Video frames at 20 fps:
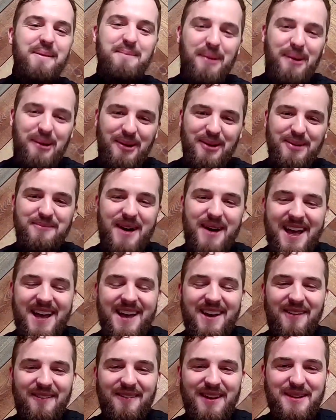pulled
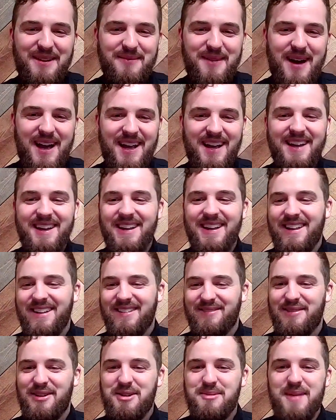one of my
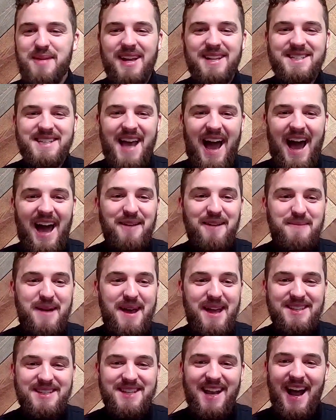roommates out of bed
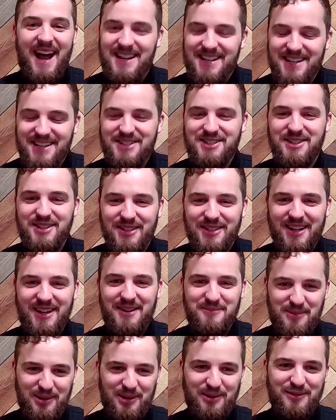and said, I need you to
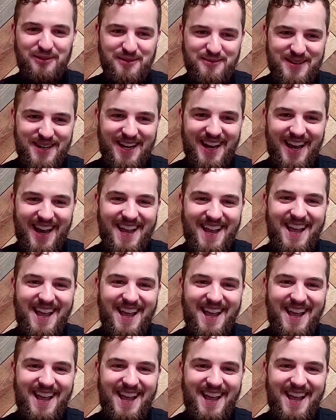come work for me.